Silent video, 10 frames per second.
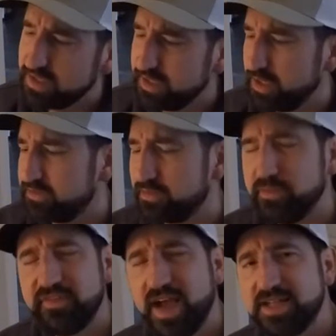You know, so
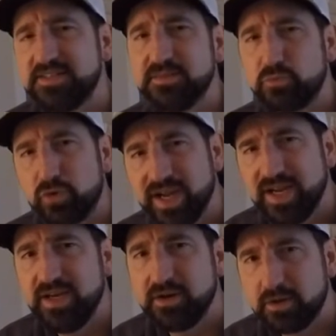we've had some
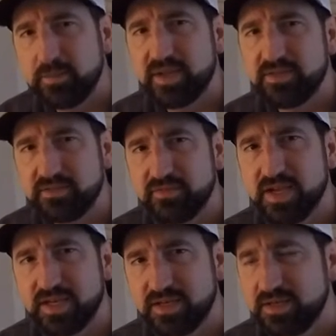rain here in
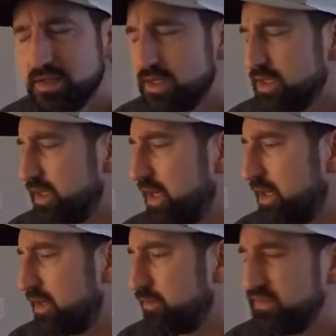Pennsylvania.
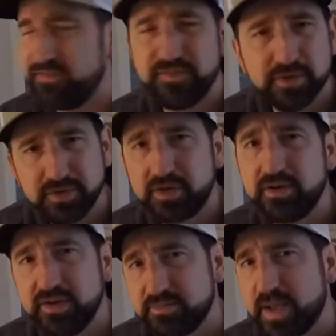We've filled the
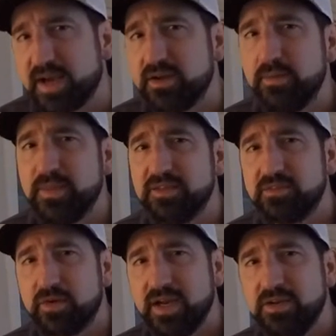creeks back up. That's
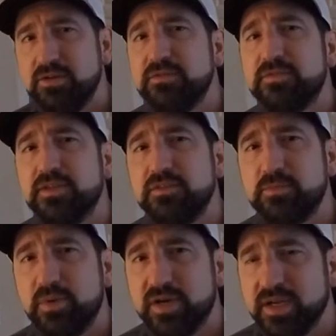great news for the
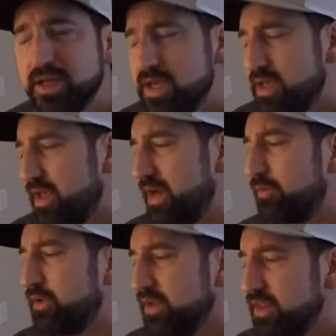spring. And I
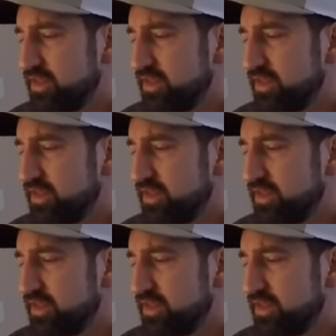really